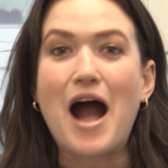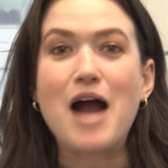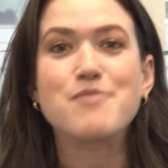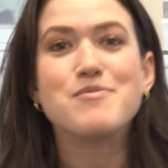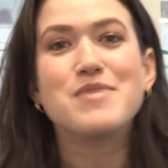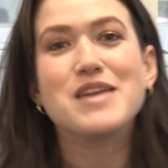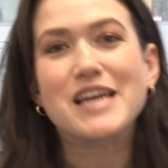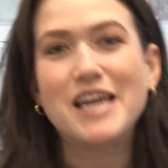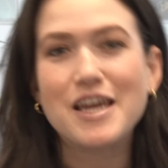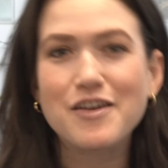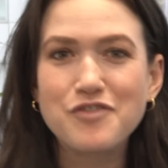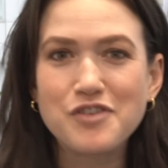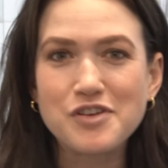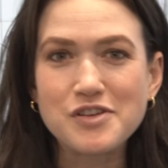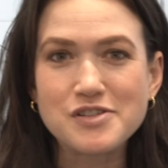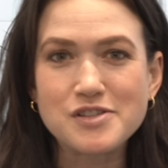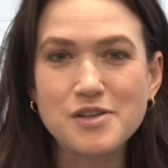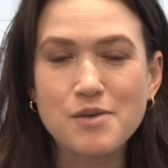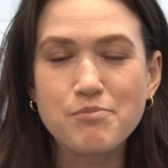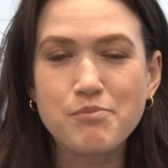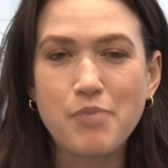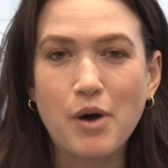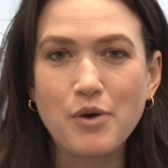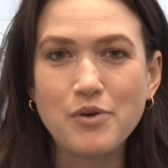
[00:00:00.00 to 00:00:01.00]
I'm gonna give you
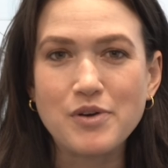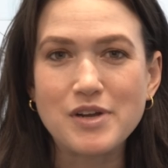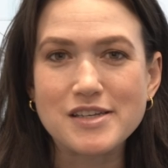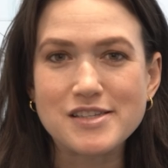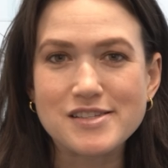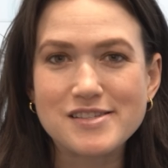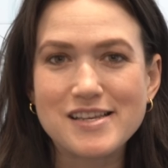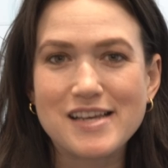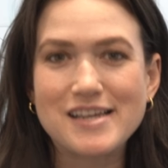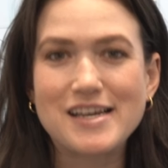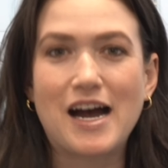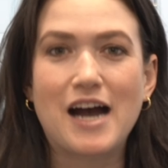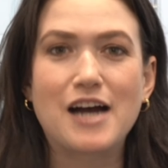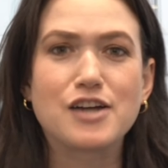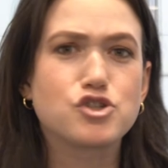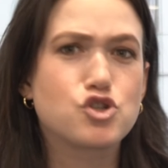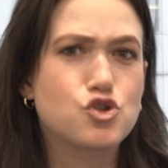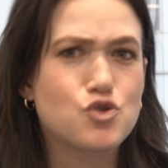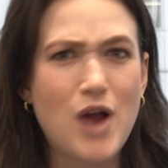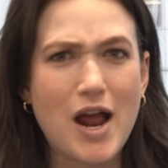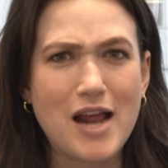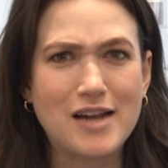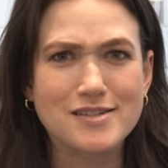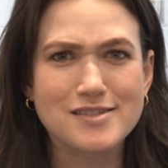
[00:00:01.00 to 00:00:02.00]
some bonus
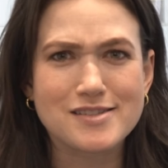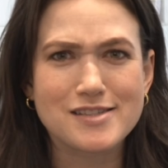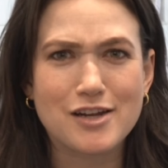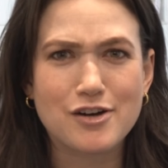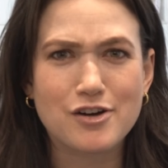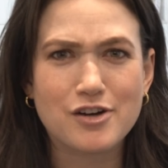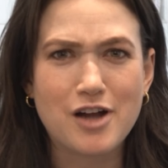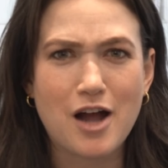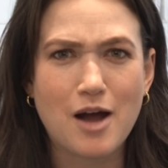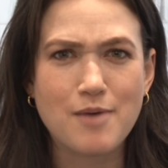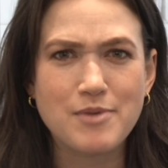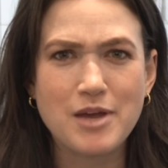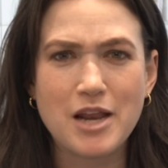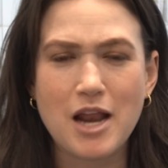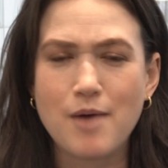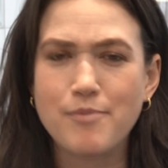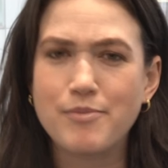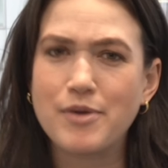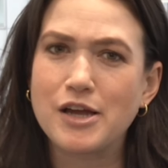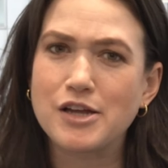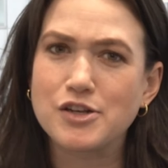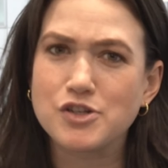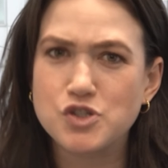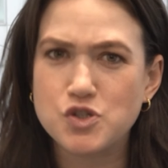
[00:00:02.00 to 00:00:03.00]
trends that are coming
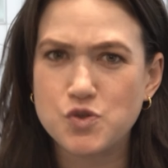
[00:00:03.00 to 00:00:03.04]
up in